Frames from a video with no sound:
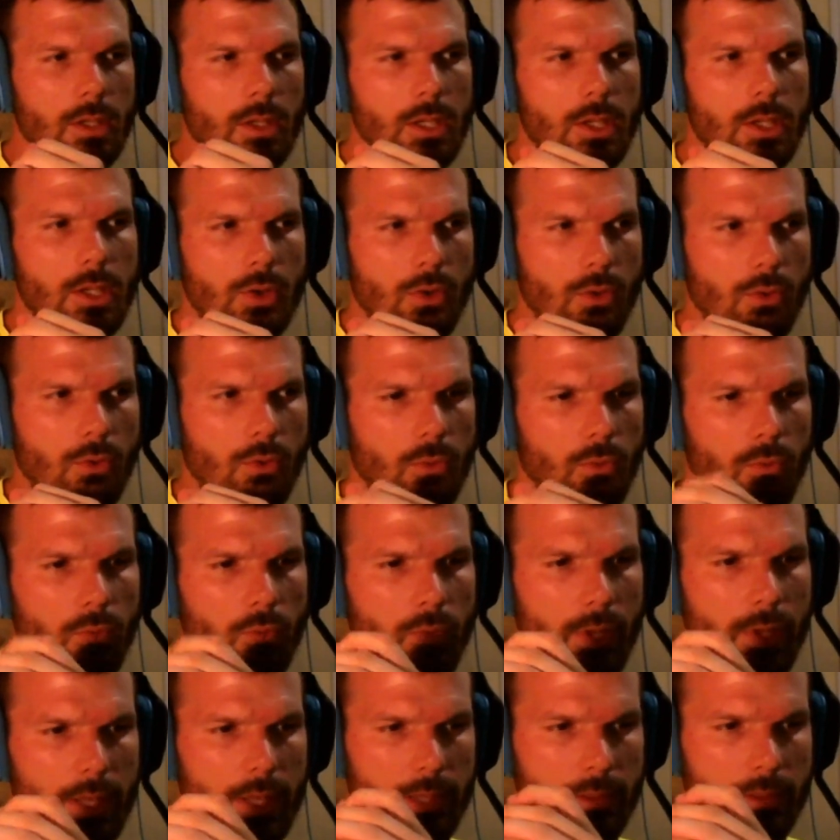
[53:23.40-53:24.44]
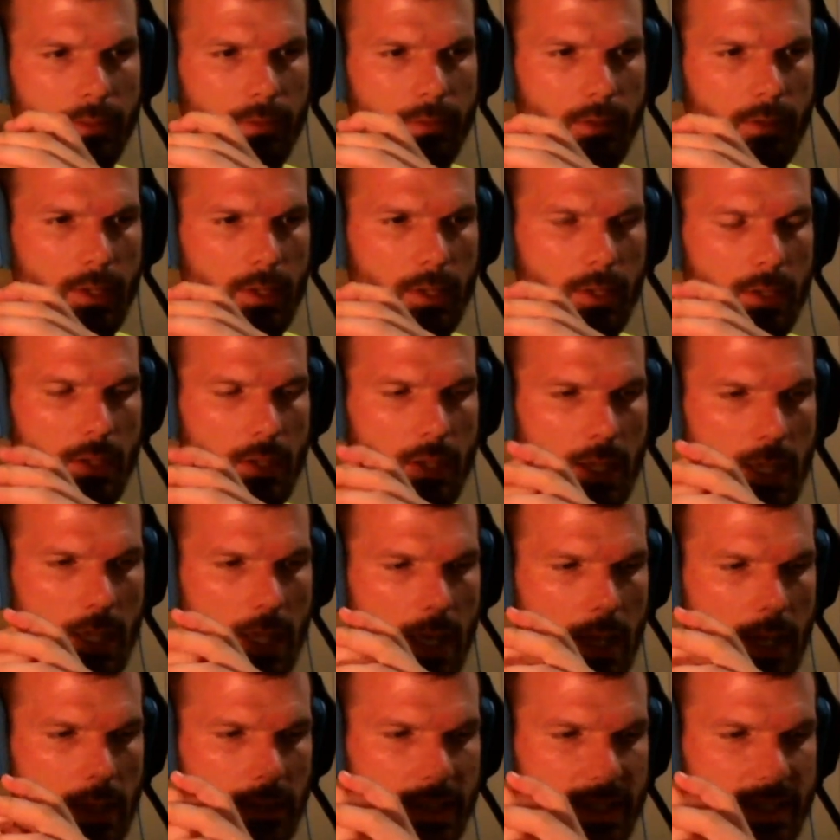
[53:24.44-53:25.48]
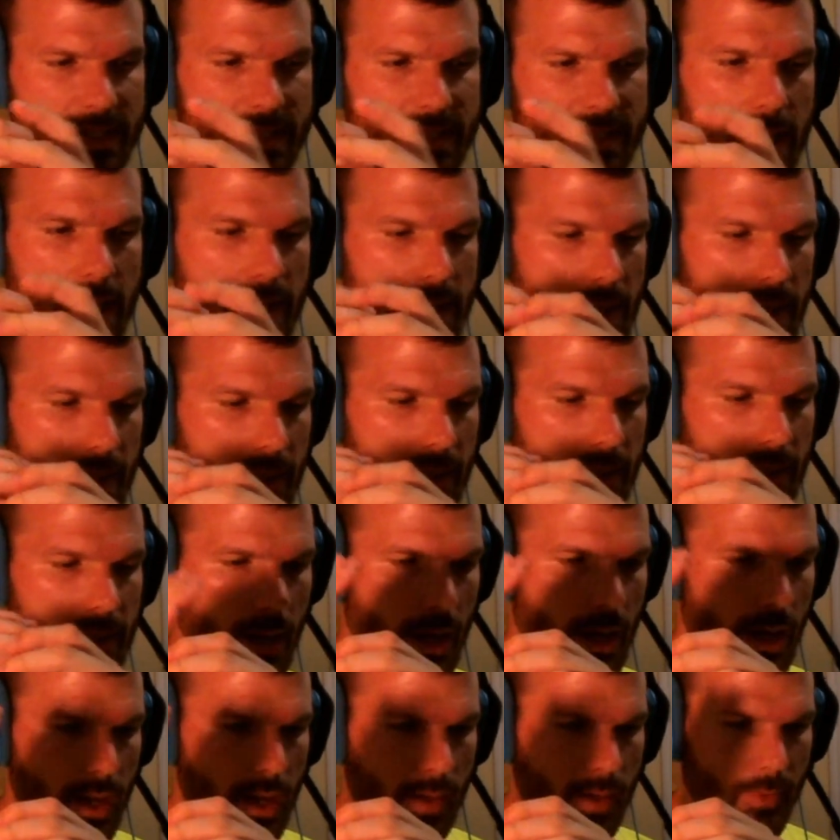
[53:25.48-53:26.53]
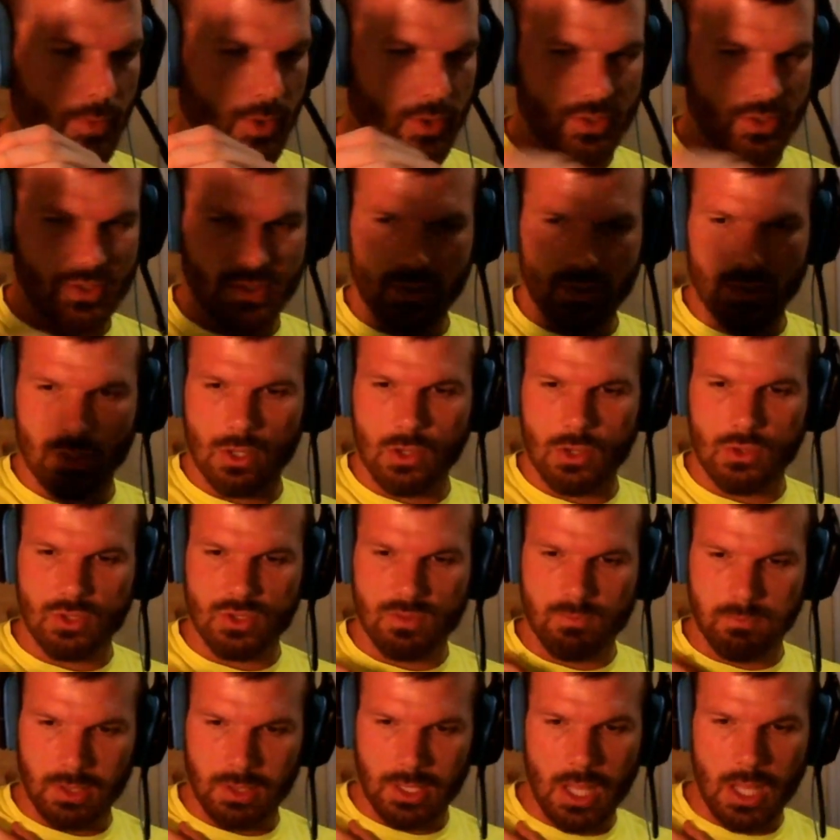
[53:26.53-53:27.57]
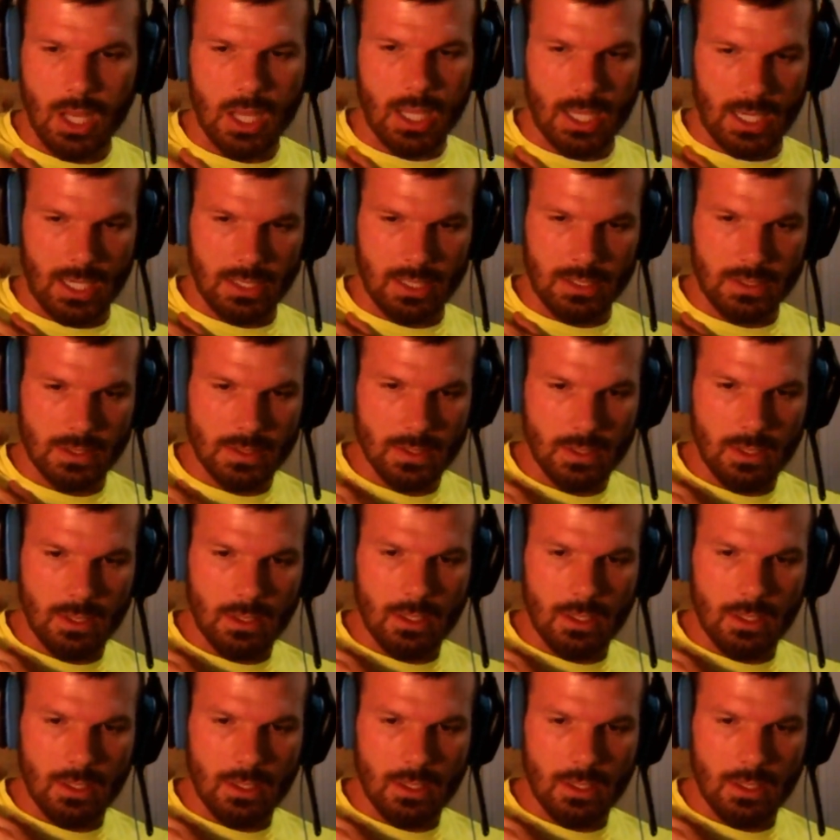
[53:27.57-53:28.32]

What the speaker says: with let's say that a person goes blind.